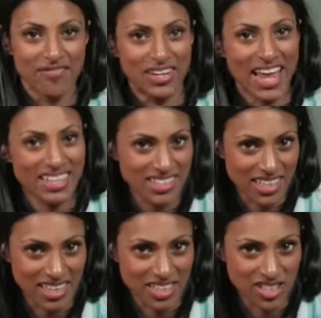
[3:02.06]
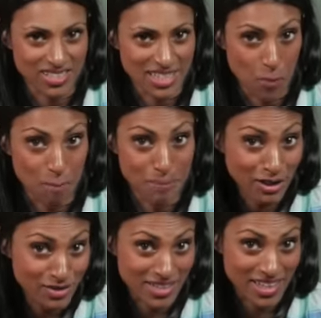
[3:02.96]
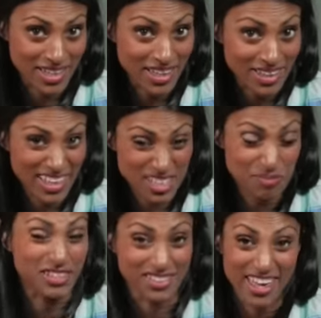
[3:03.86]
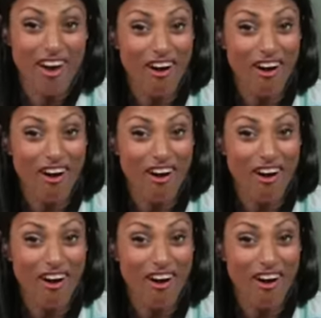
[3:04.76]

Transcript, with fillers: If elastic collisions sound bouncy, that's because they